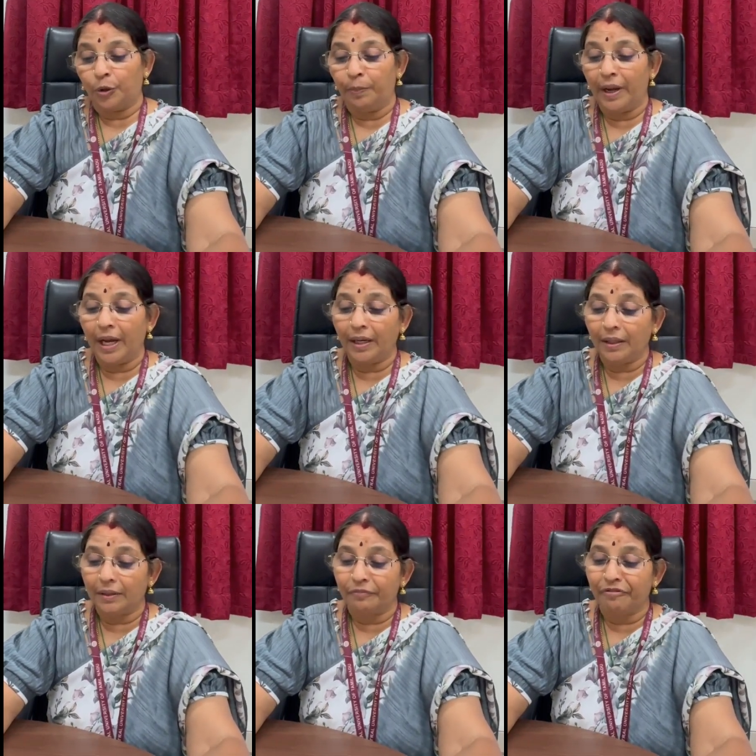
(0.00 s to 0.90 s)

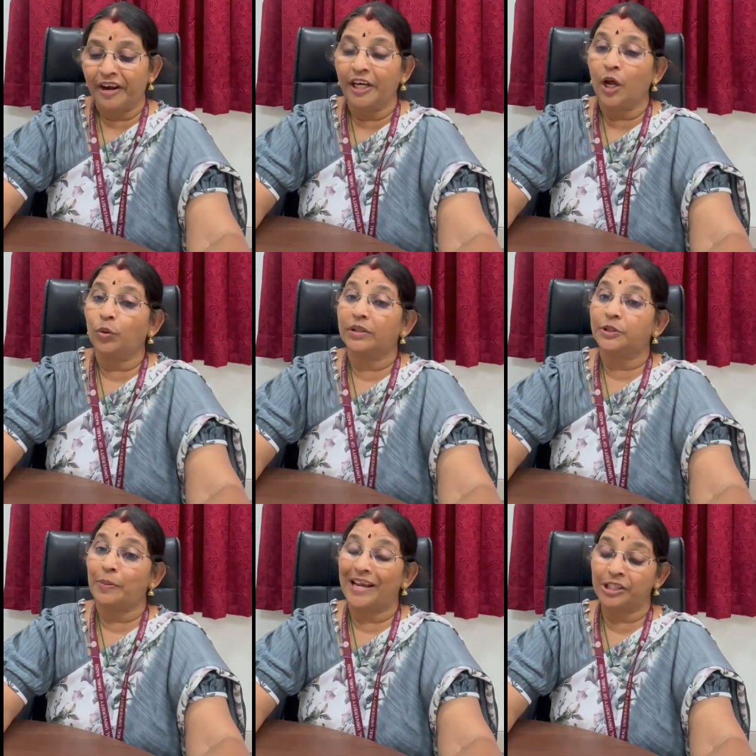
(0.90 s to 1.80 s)
we find out the
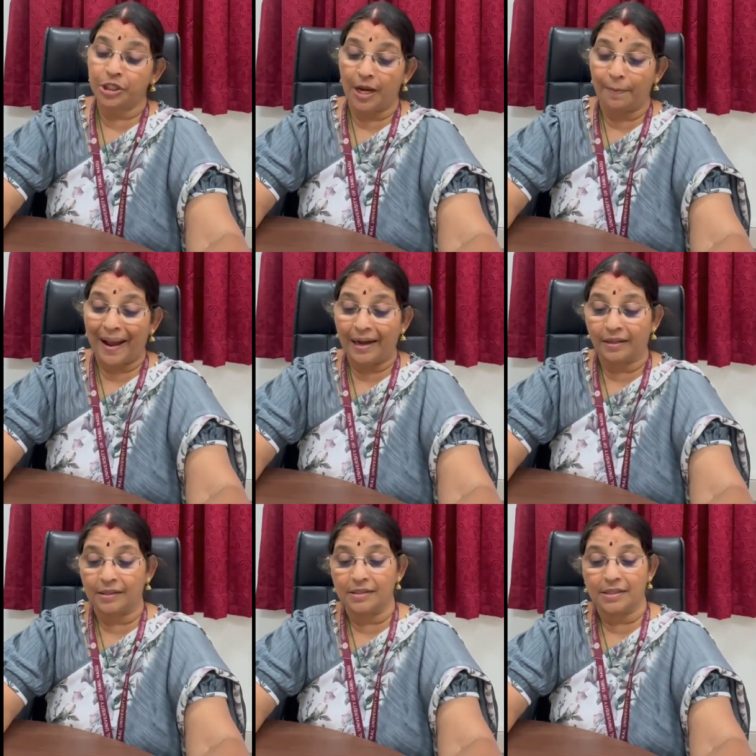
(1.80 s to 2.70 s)
spatial
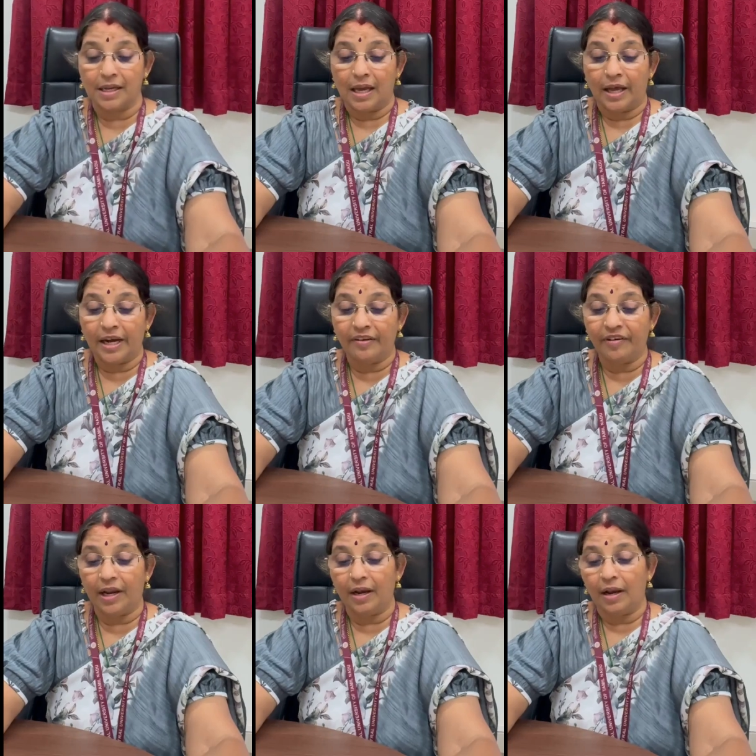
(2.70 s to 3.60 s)
patterns,
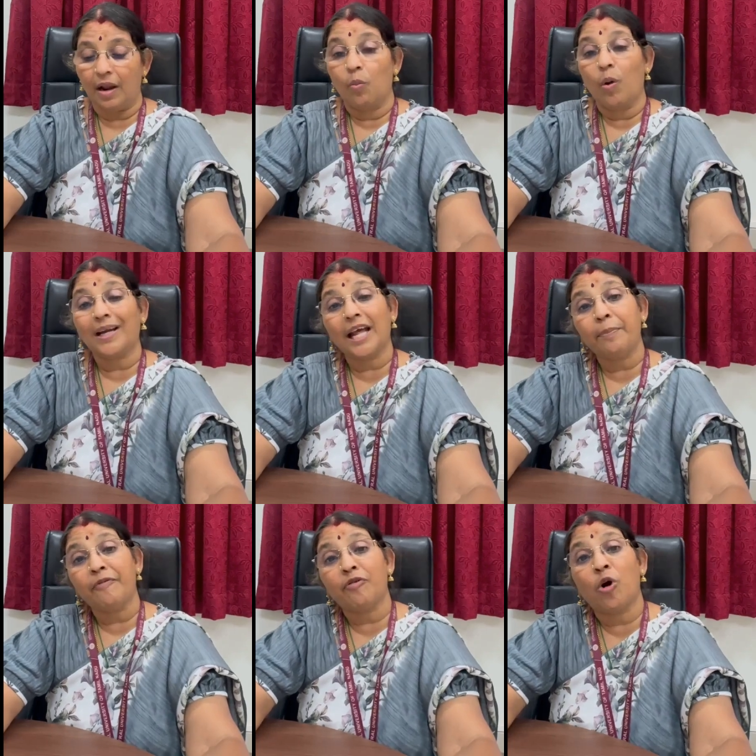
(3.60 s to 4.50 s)
reveal what
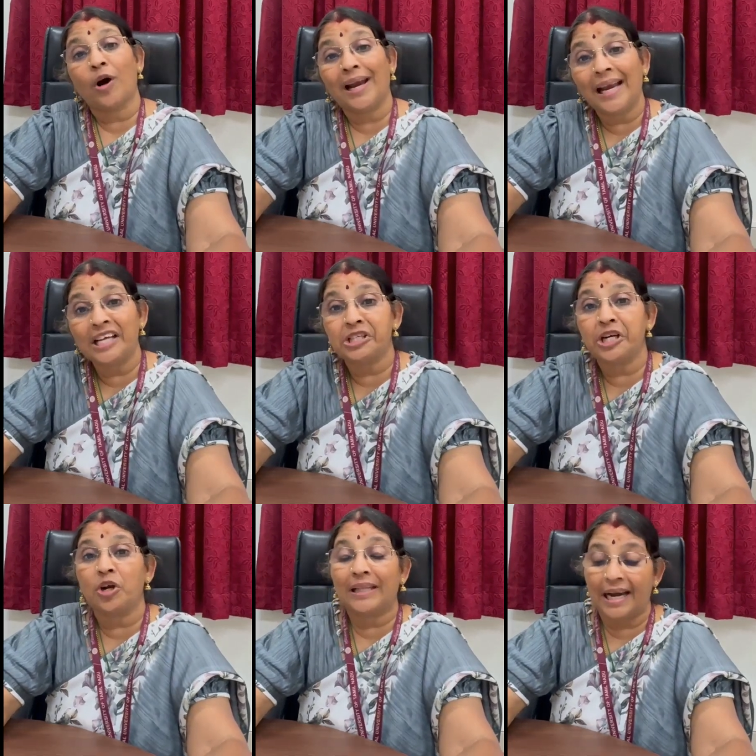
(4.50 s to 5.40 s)
type of
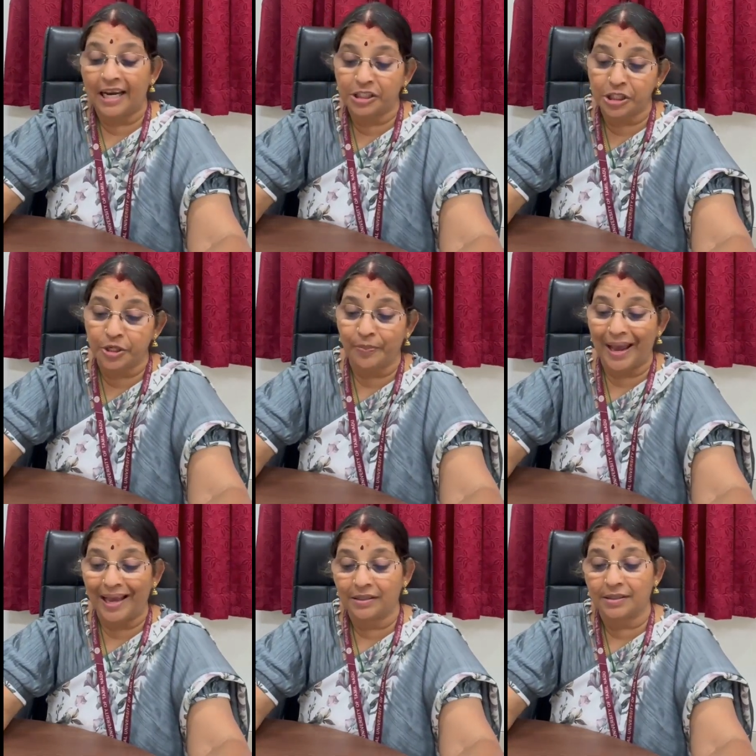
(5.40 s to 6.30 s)
correlation or the relationship
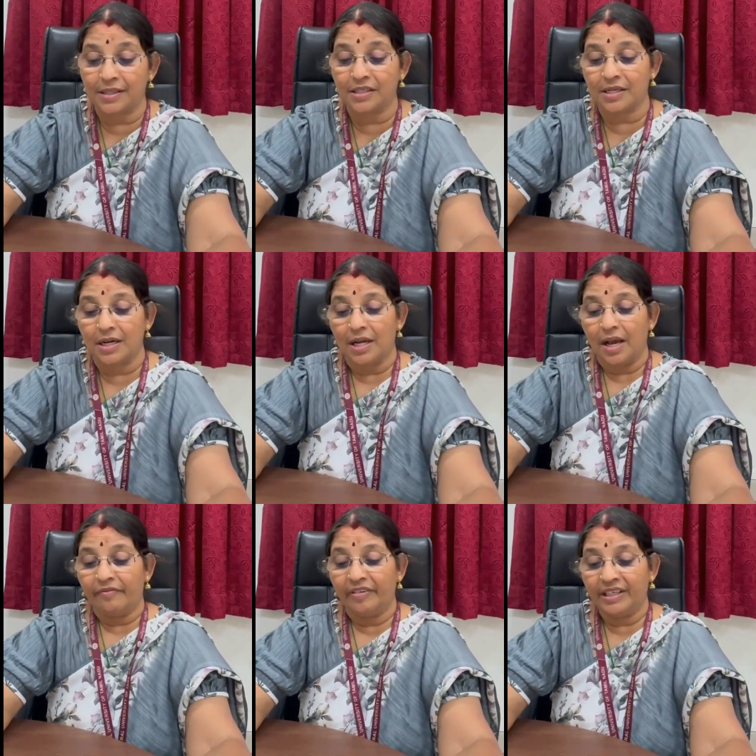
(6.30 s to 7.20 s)
exists
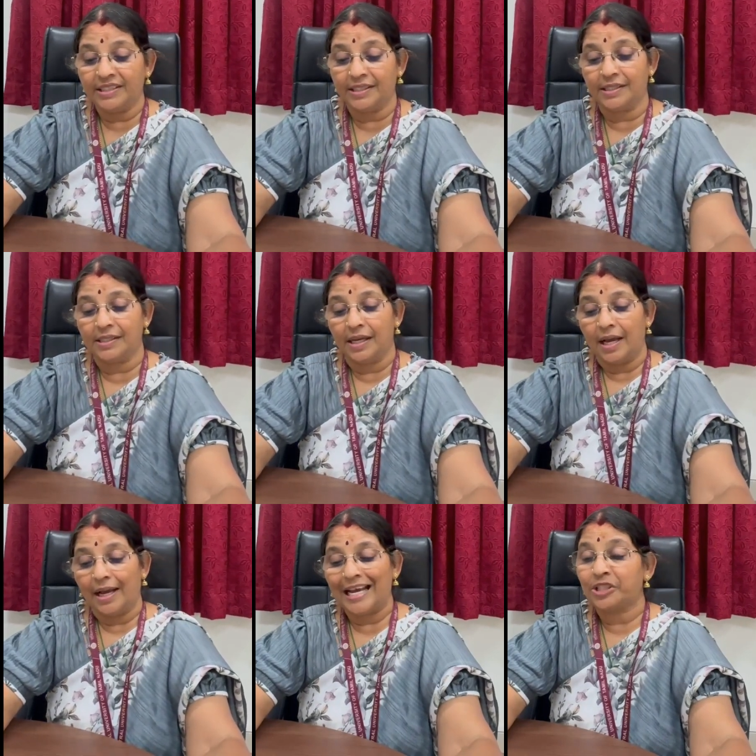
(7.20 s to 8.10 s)
versus
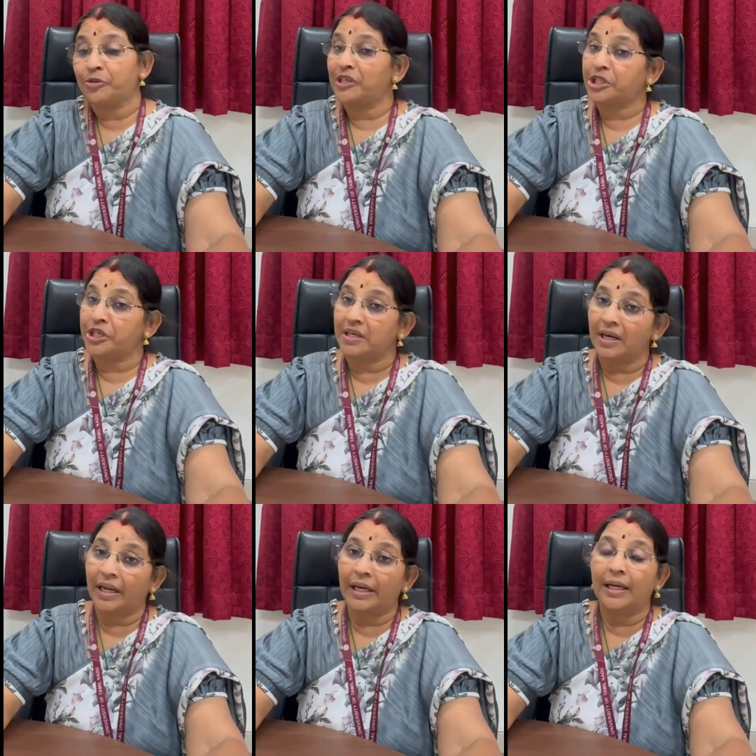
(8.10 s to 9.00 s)
causation
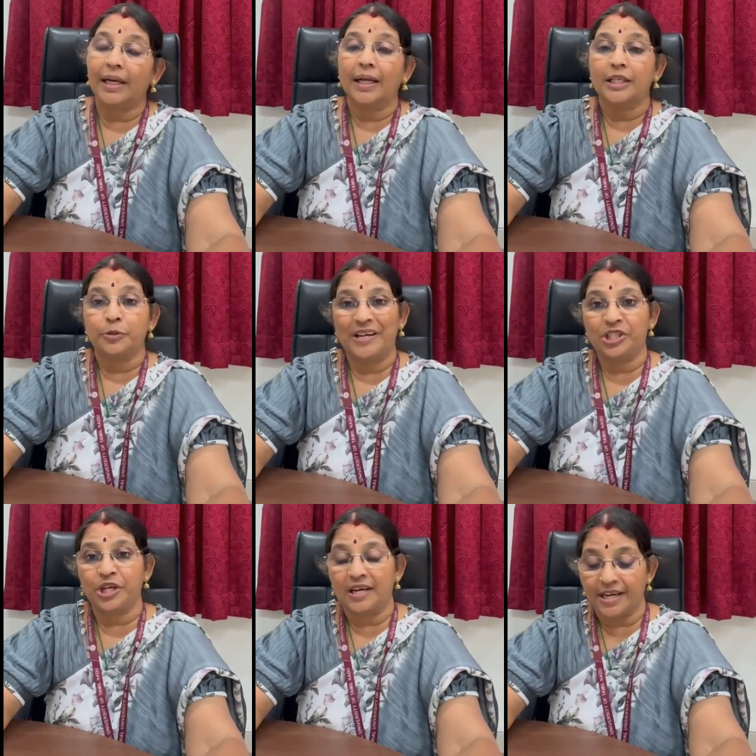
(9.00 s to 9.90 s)
in
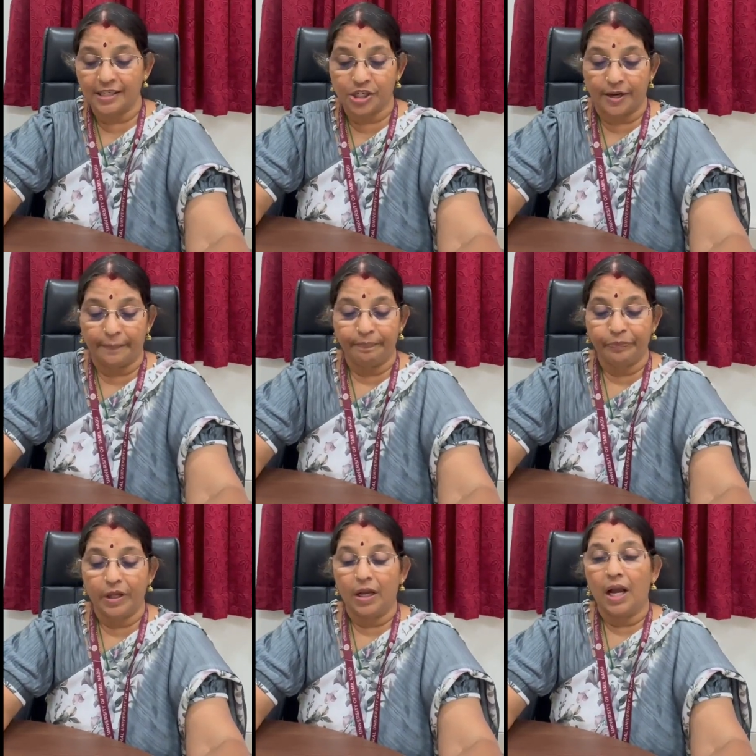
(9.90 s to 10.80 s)
spatial data.
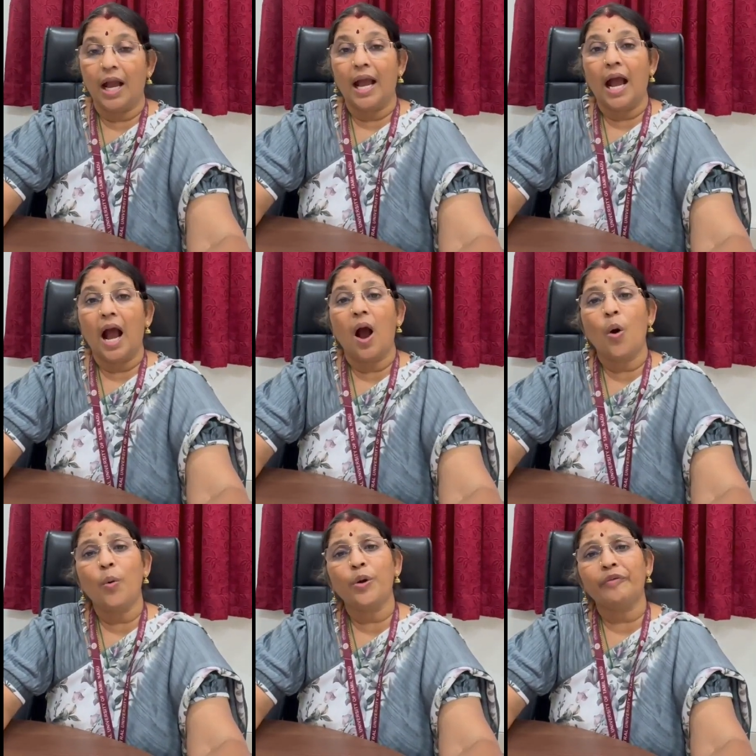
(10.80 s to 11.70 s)

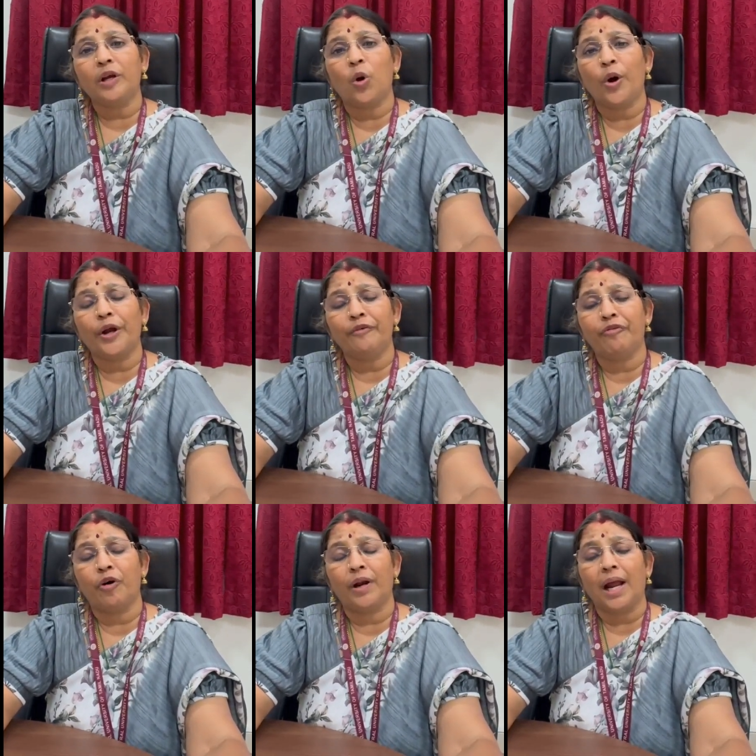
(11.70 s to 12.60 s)
How do we go in
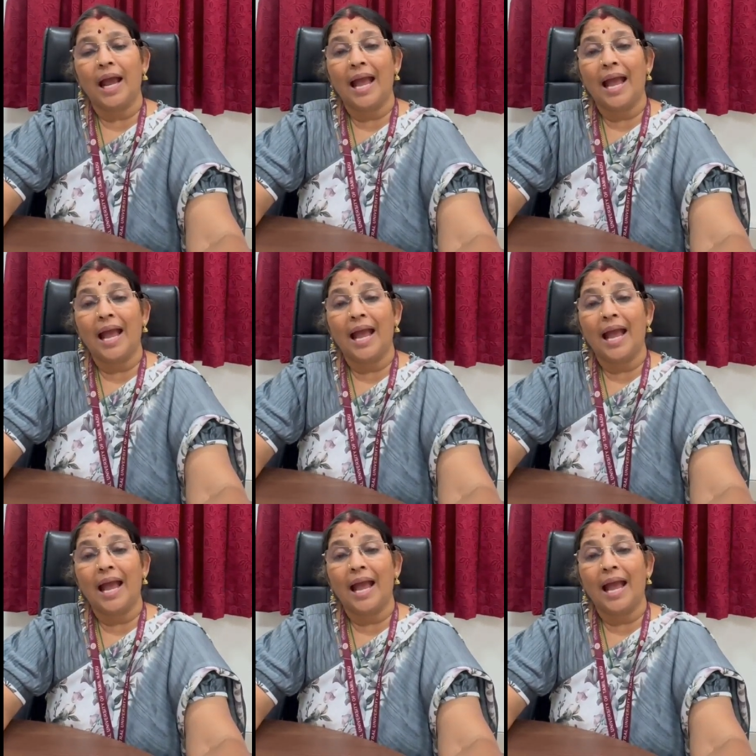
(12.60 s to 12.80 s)
for